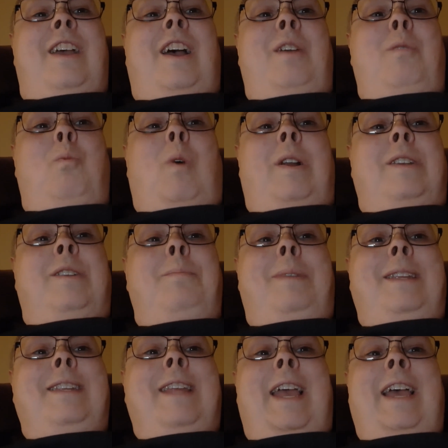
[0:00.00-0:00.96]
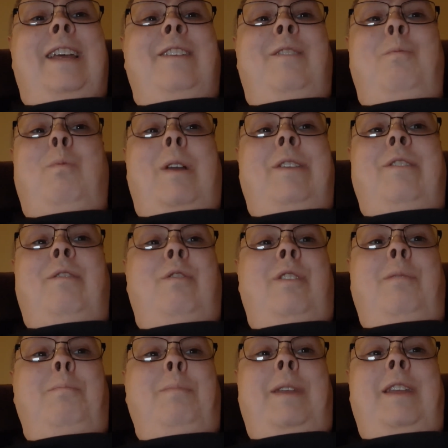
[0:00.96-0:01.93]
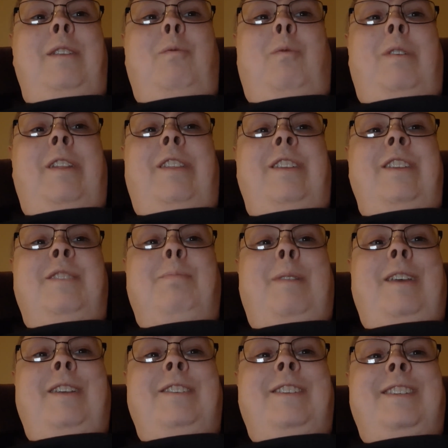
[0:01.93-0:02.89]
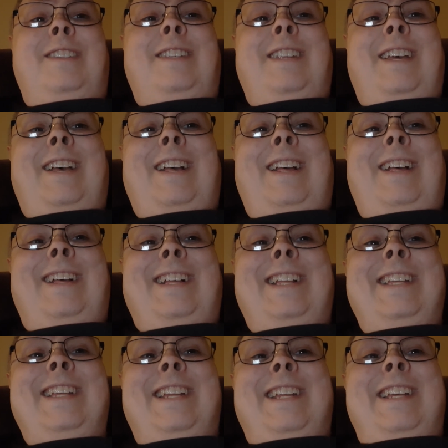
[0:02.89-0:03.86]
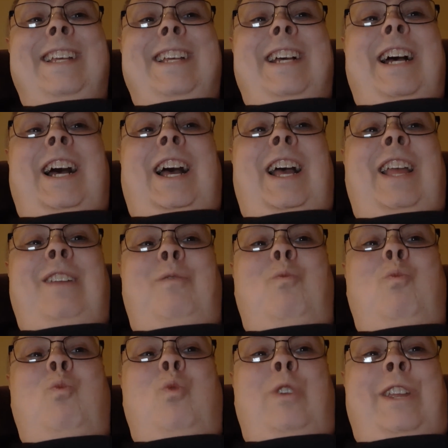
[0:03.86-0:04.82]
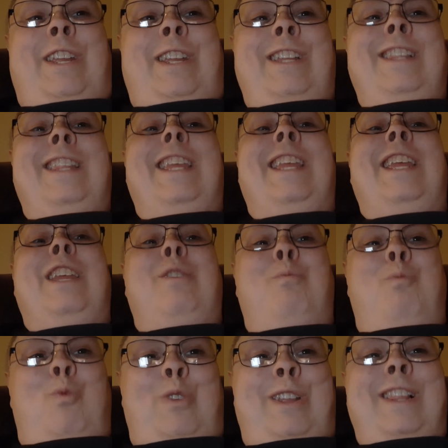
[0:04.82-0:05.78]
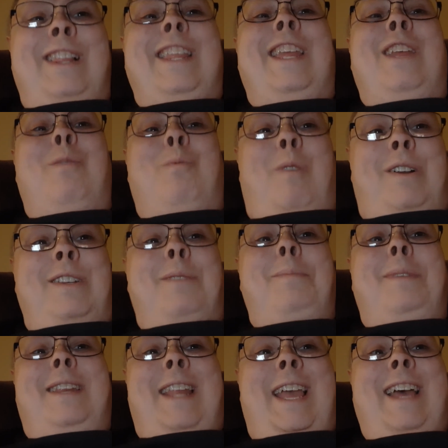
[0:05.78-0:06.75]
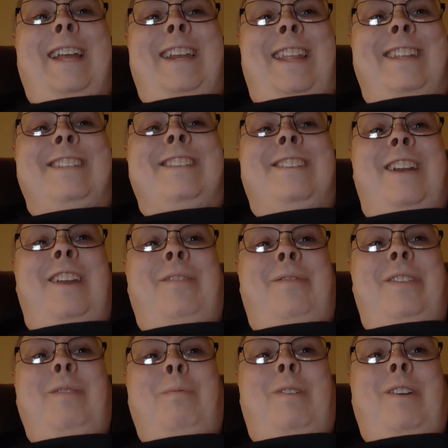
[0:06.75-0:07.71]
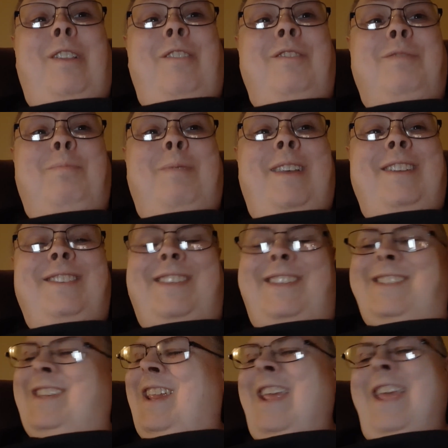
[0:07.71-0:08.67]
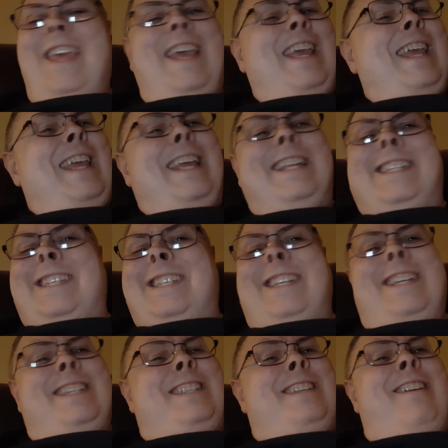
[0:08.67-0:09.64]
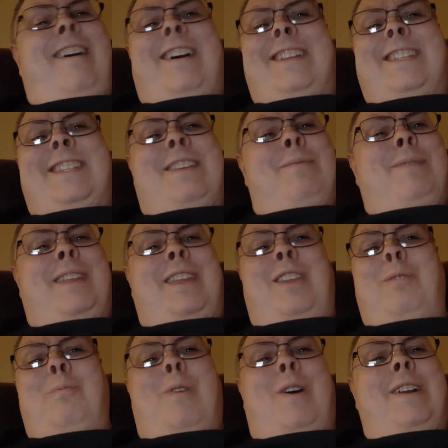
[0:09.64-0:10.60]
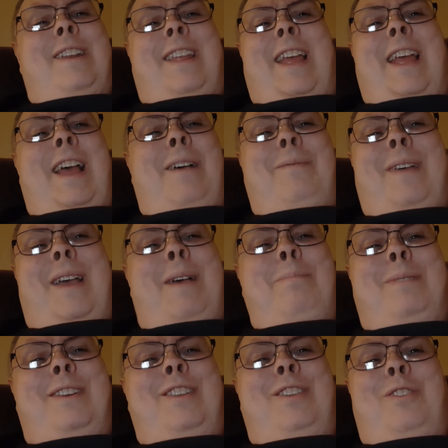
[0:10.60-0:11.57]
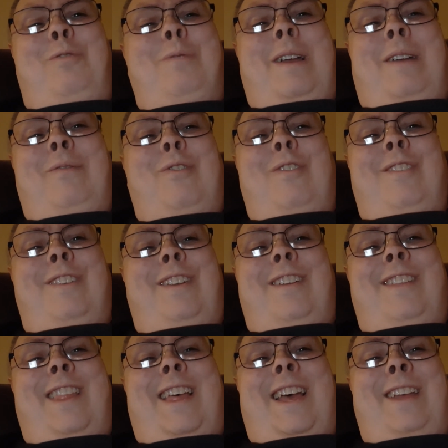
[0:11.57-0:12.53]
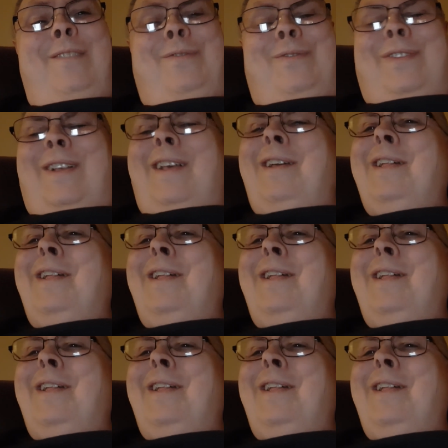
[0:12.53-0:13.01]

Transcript: I want to be dead rather than be in one of these places. I really, really want to be dead instead of in one of those places. It's just not something you want to have happen to you ever in your life.